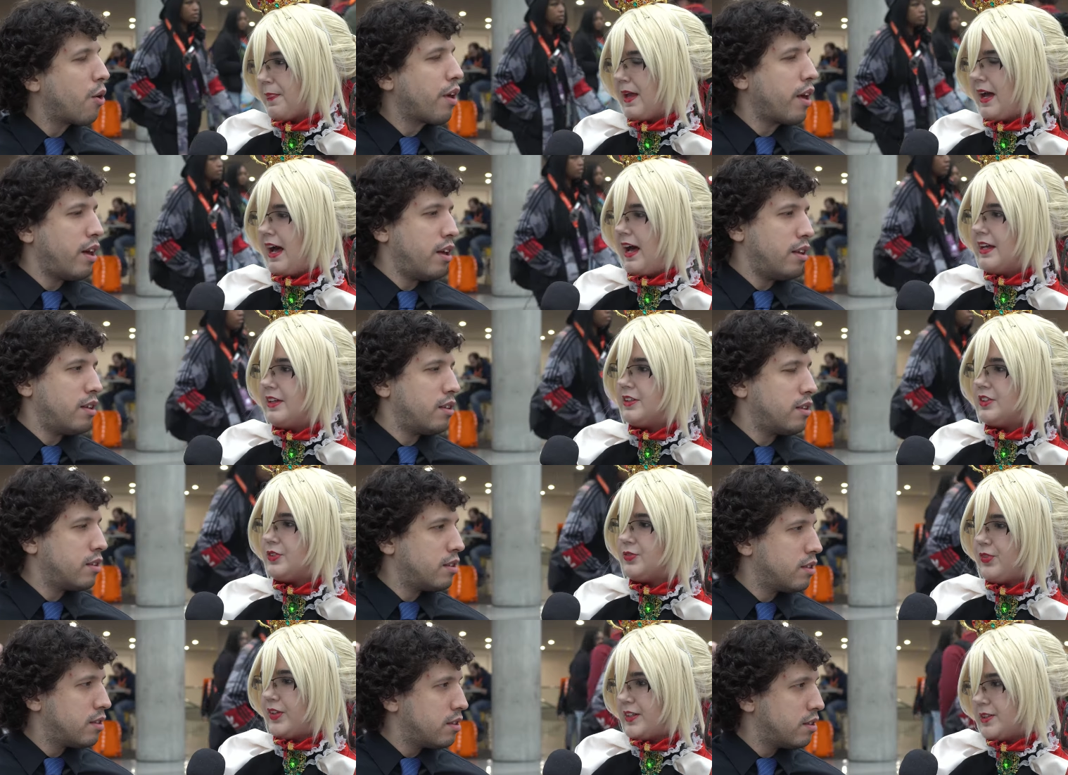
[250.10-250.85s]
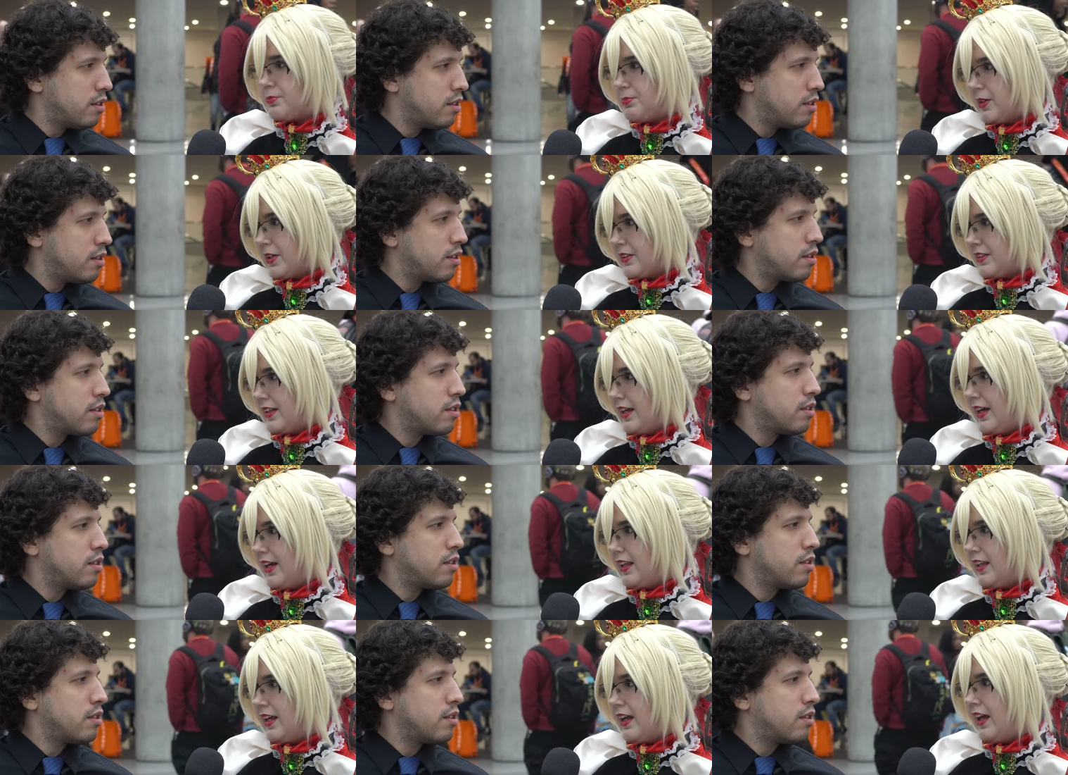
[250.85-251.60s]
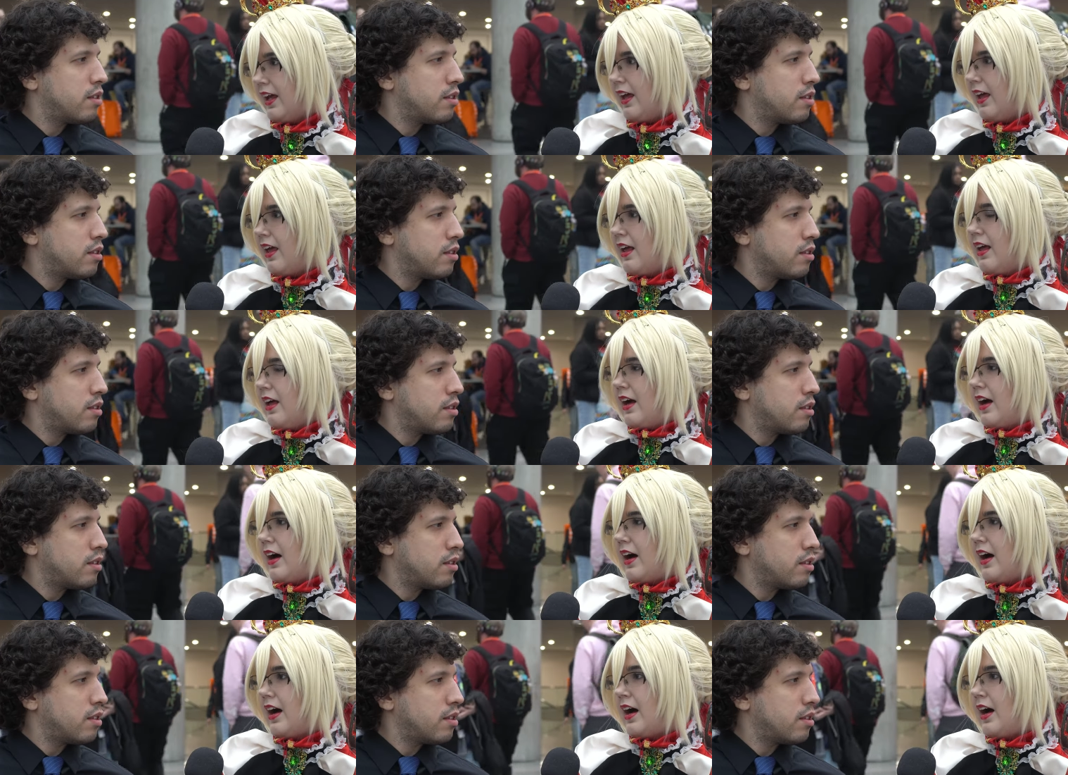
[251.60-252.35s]
Speaker 1: Okay. I use Facebook daily.
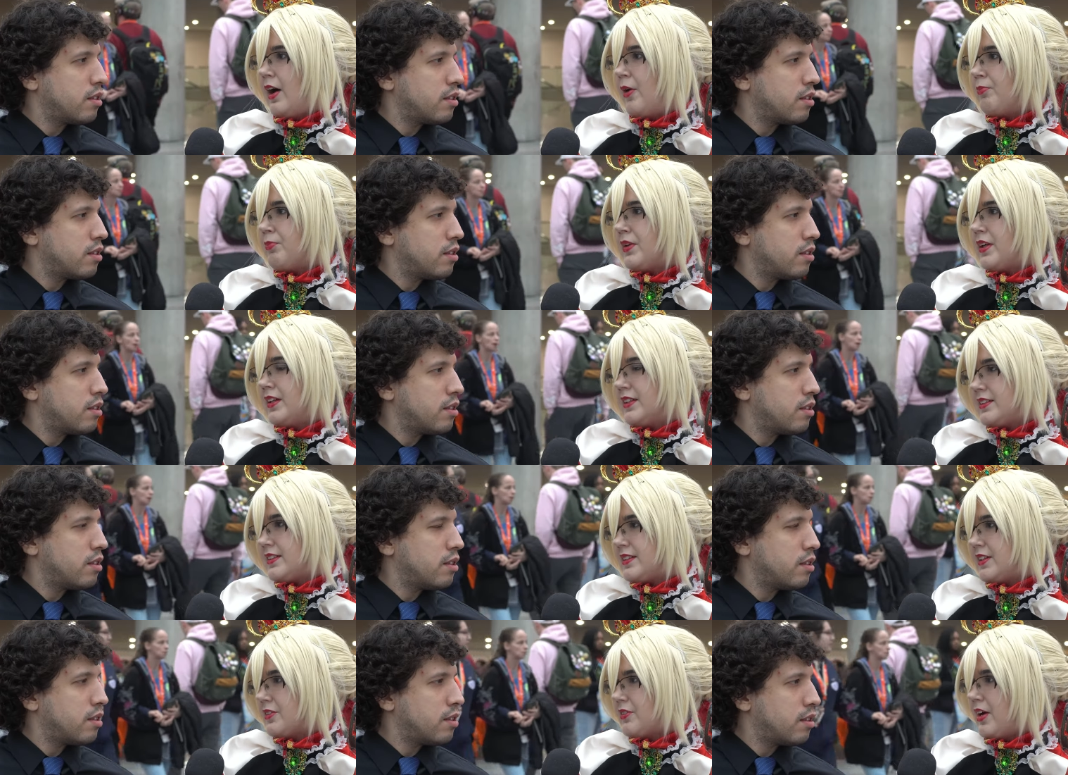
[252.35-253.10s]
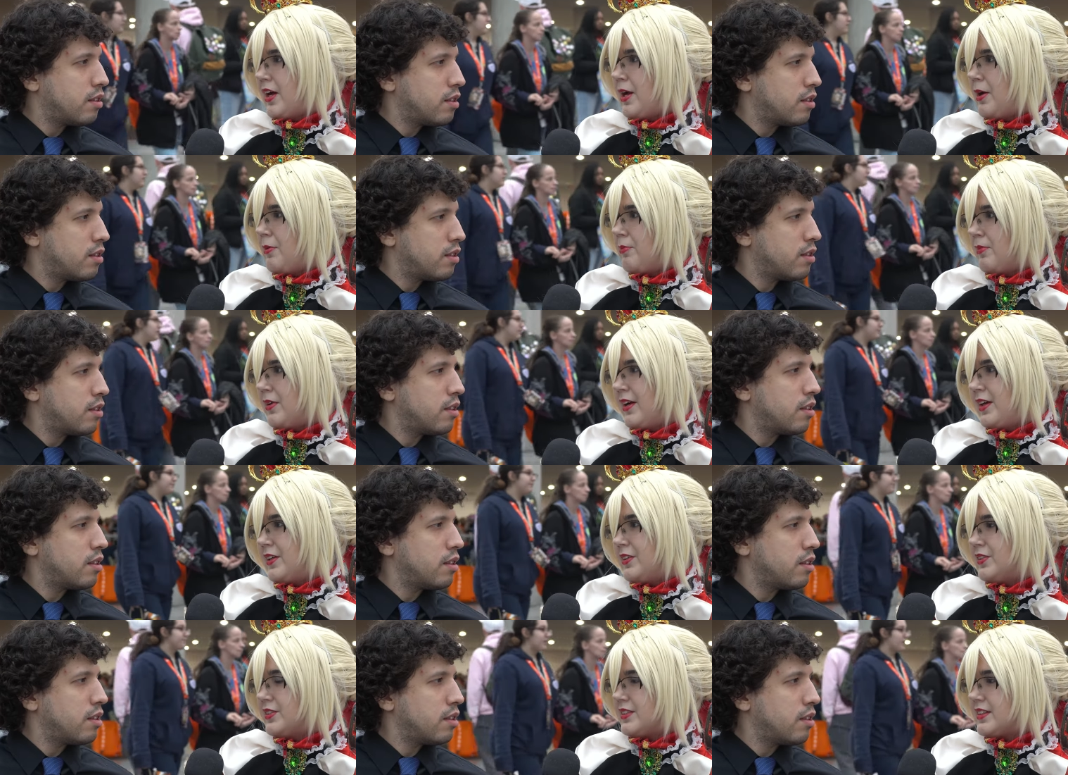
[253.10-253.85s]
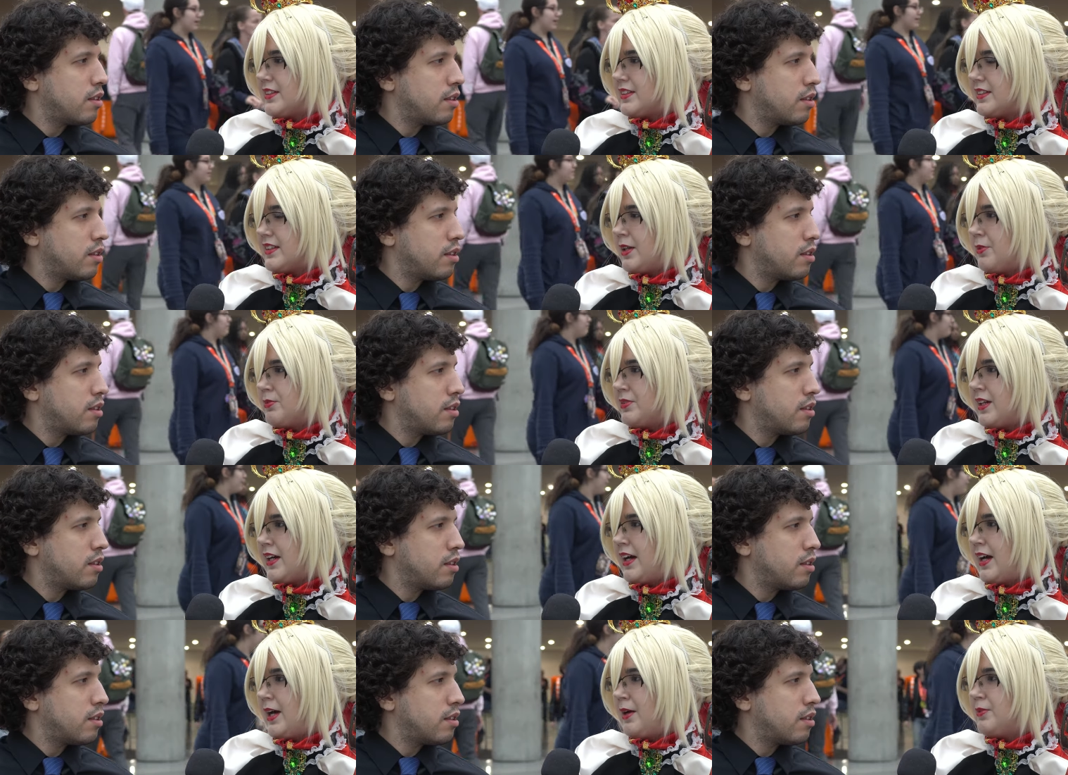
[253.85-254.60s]
Um, Instagram, I use it
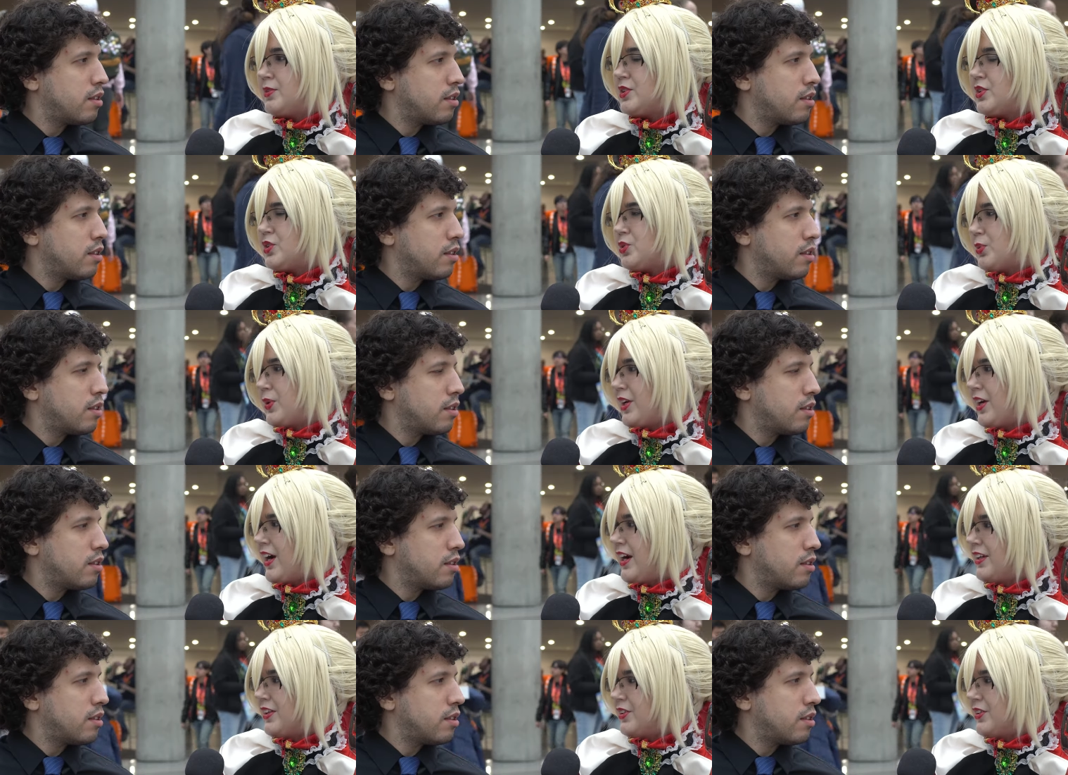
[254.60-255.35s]
sometimes. Twitter, I